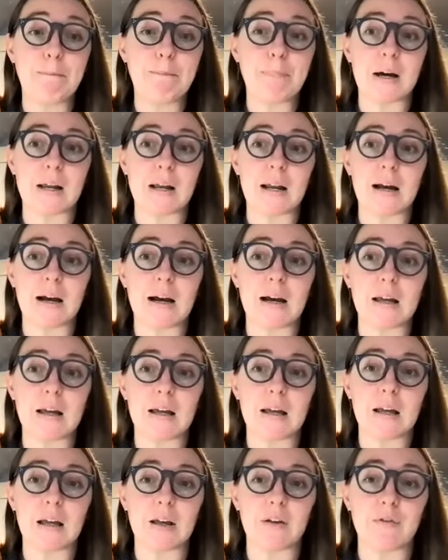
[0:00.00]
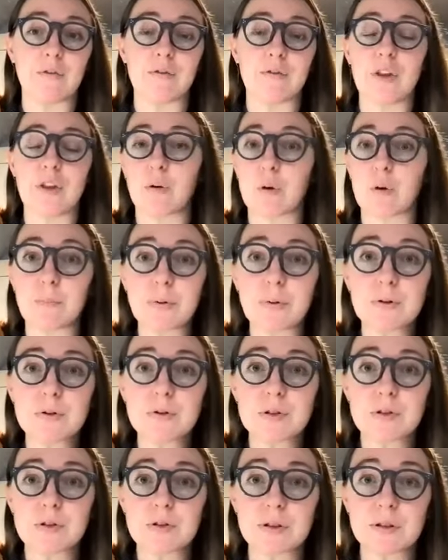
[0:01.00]
but if there were
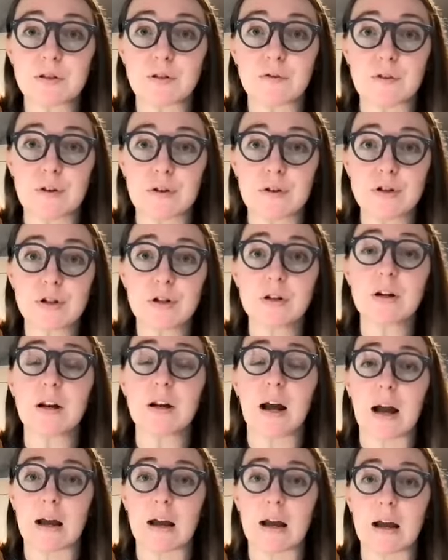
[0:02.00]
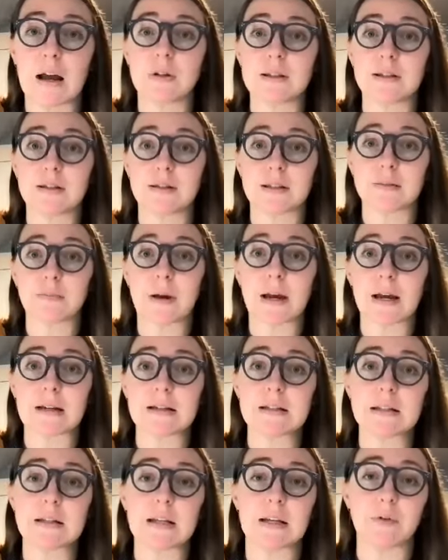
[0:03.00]
boosters in the future, I would
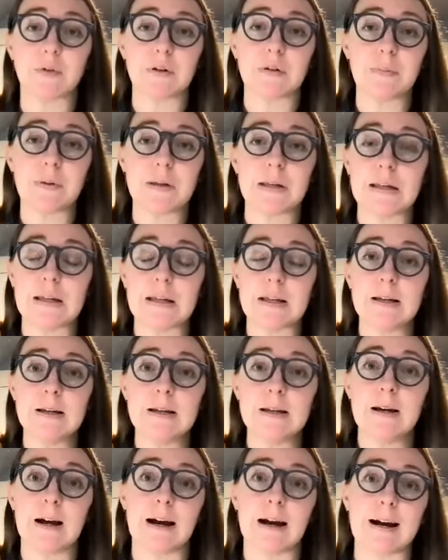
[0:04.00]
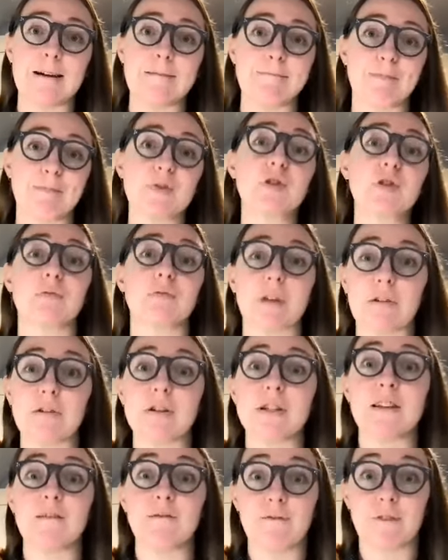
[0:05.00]
suspect it would be um,
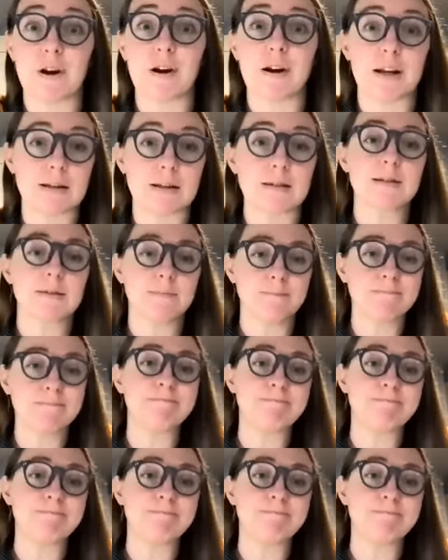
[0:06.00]
surrounding variants.